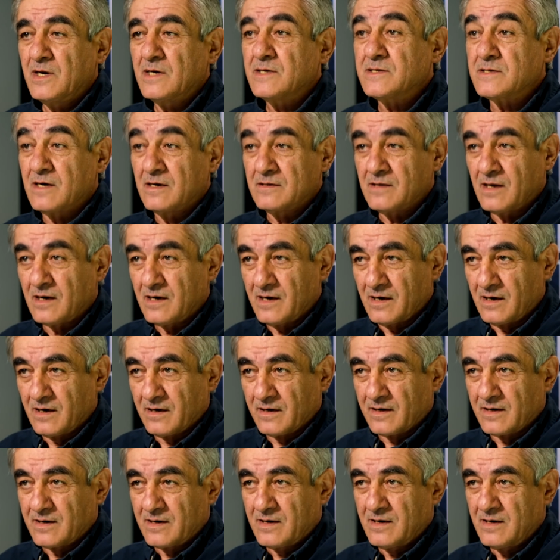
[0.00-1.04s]
that the
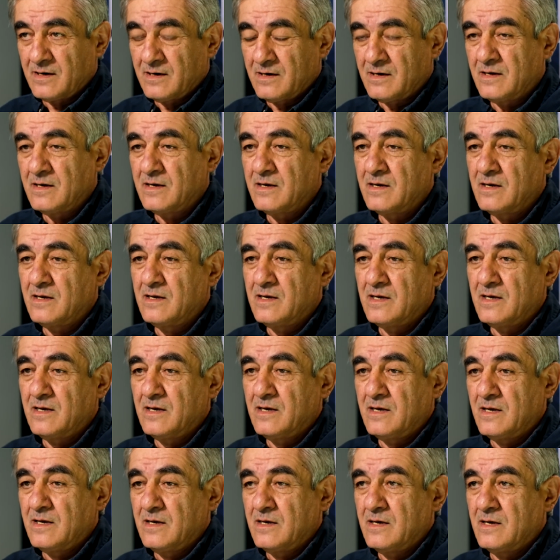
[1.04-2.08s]
example will be more
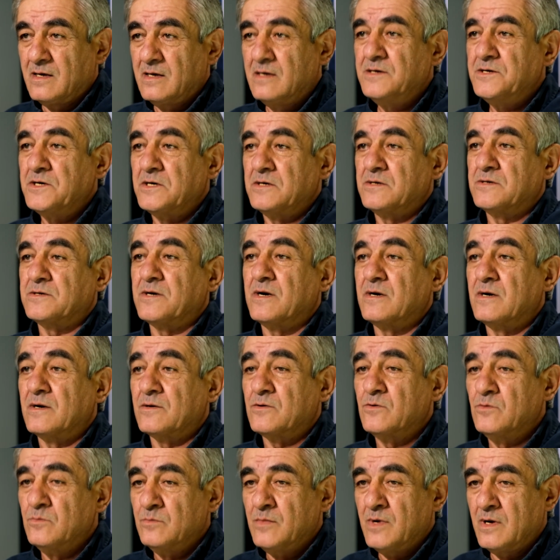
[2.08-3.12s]
clear later
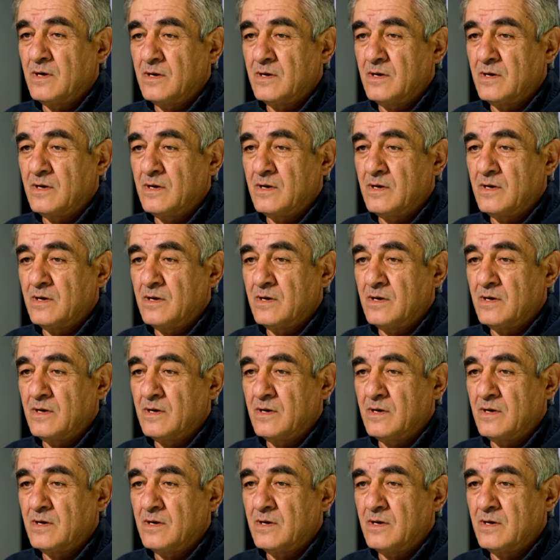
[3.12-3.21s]
on.